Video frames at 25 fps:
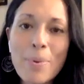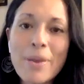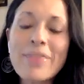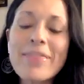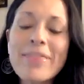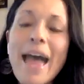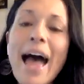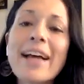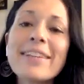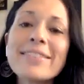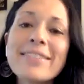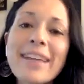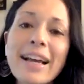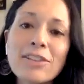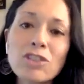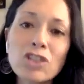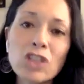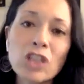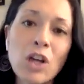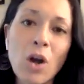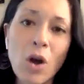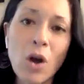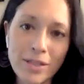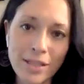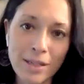But that's
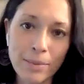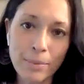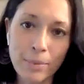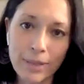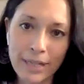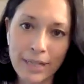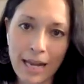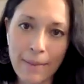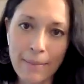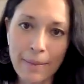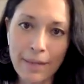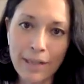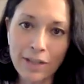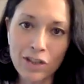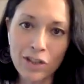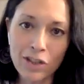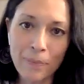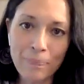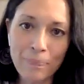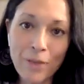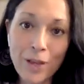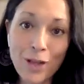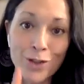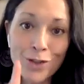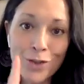actually causing more damage.
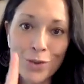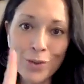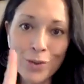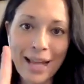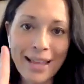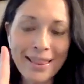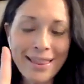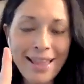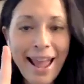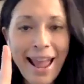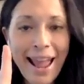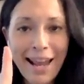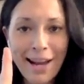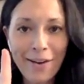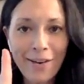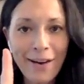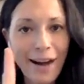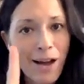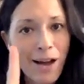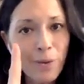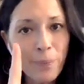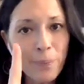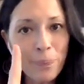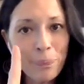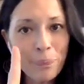So let the anger
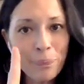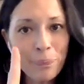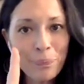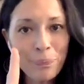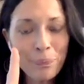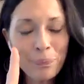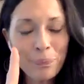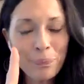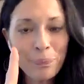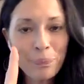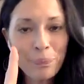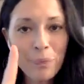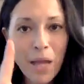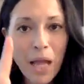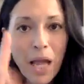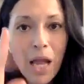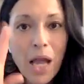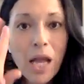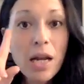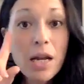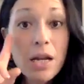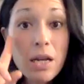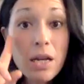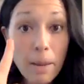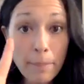out.
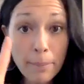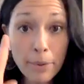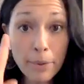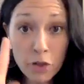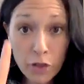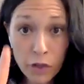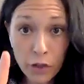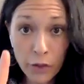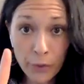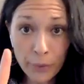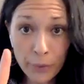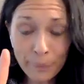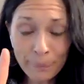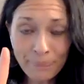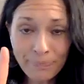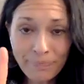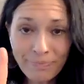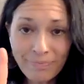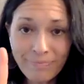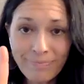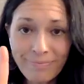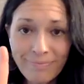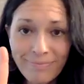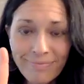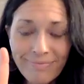Number 2
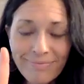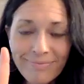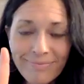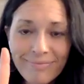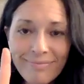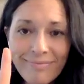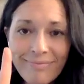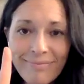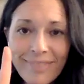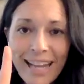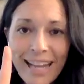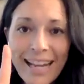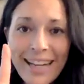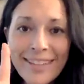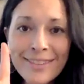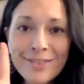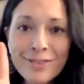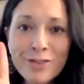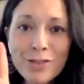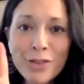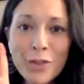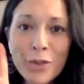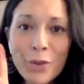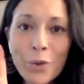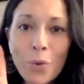
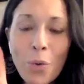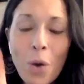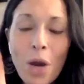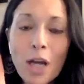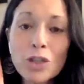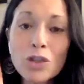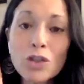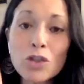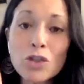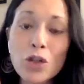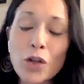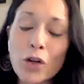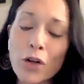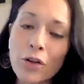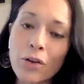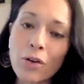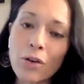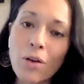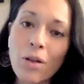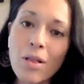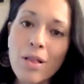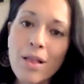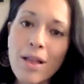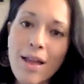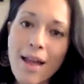is to
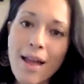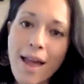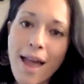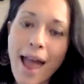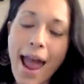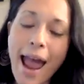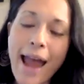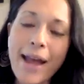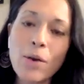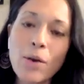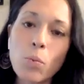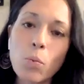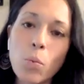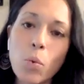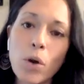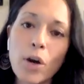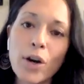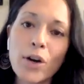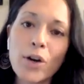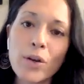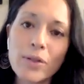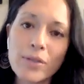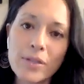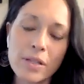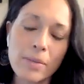journal and
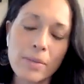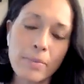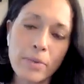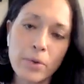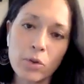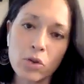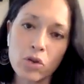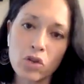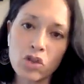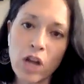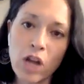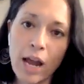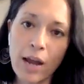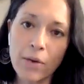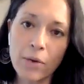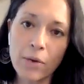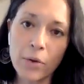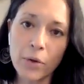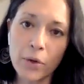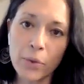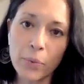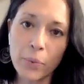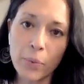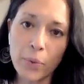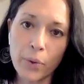work on some of those
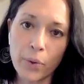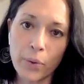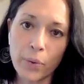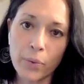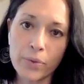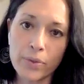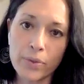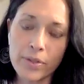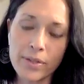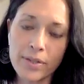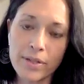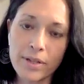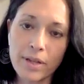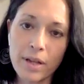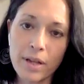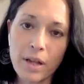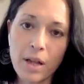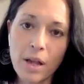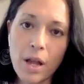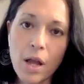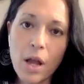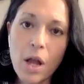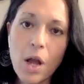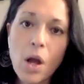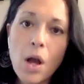childhood wounds.
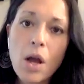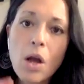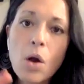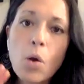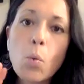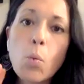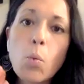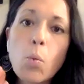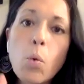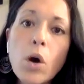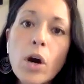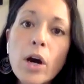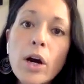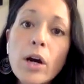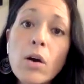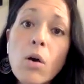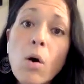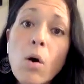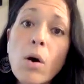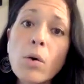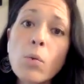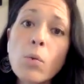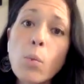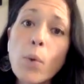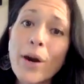Work
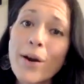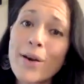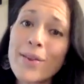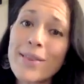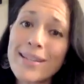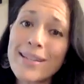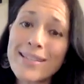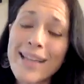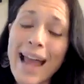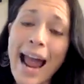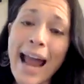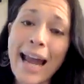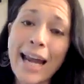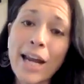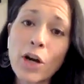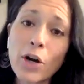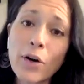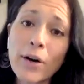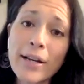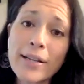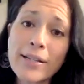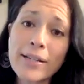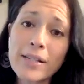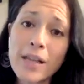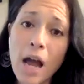on where this
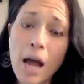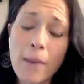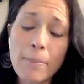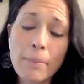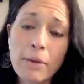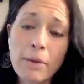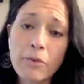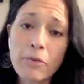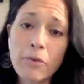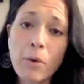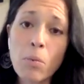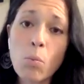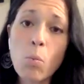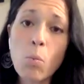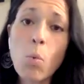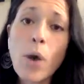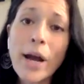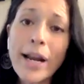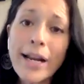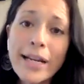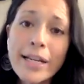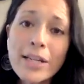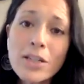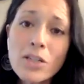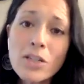anger is coming from.
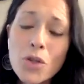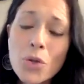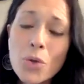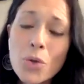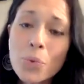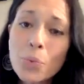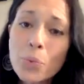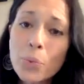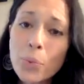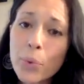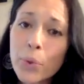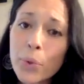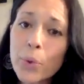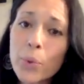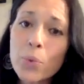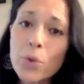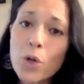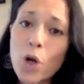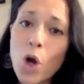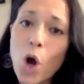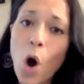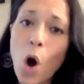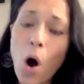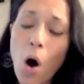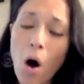What is the root
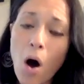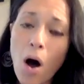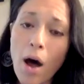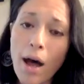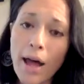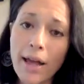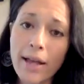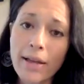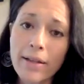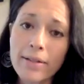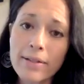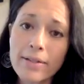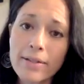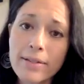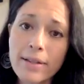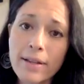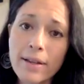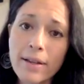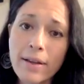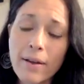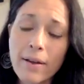cause?